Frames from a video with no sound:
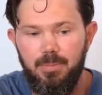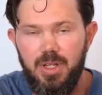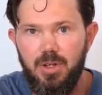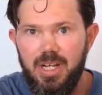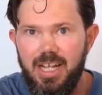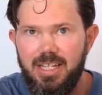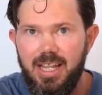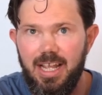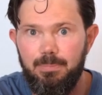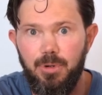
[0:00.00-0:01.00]
You can enter
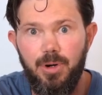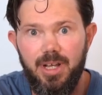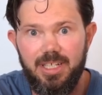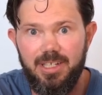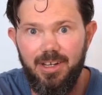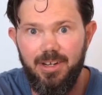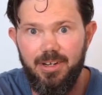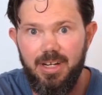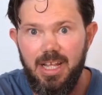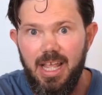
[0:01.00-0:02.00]
that product
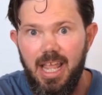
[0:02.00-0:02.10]
code